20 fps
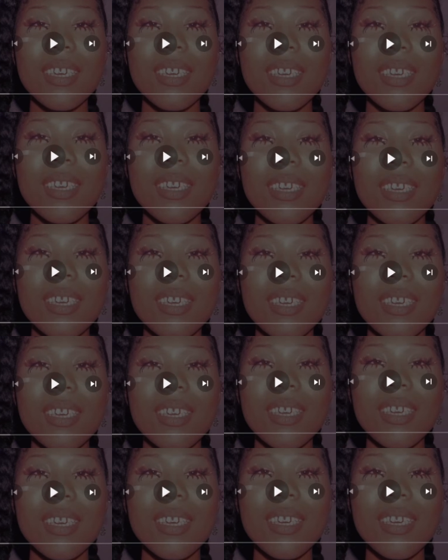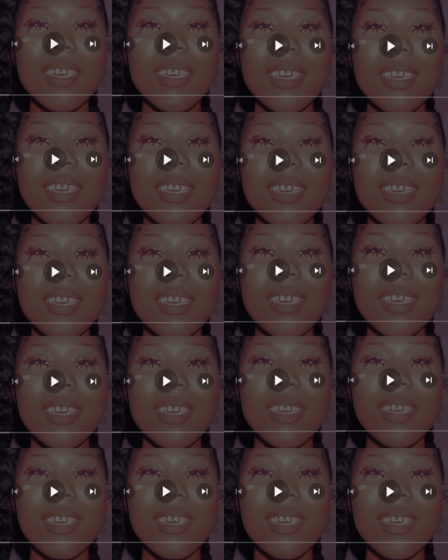
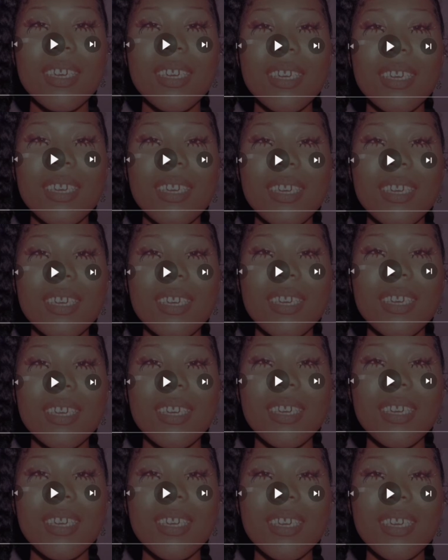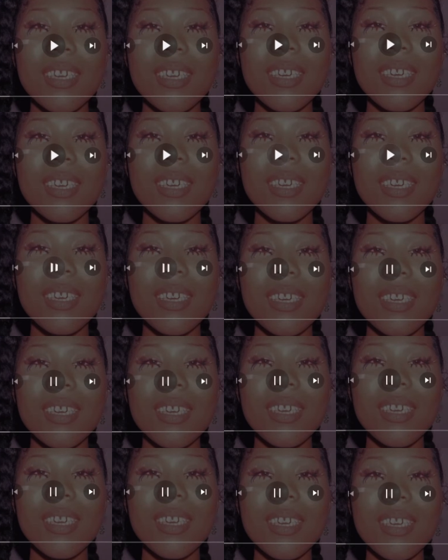
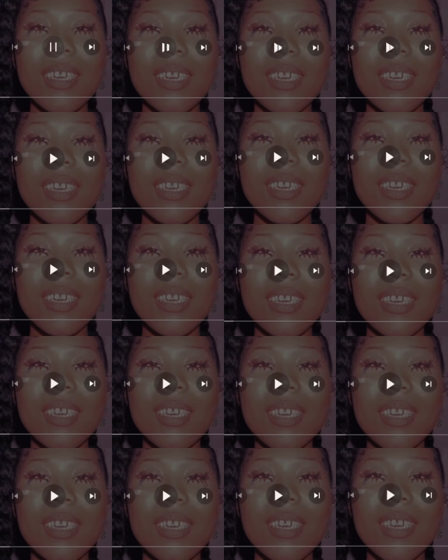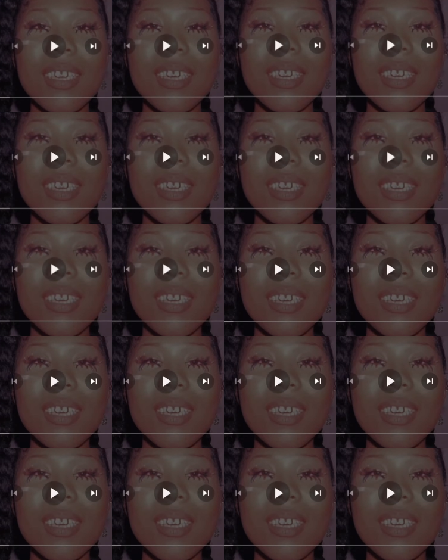The person shown says nothing.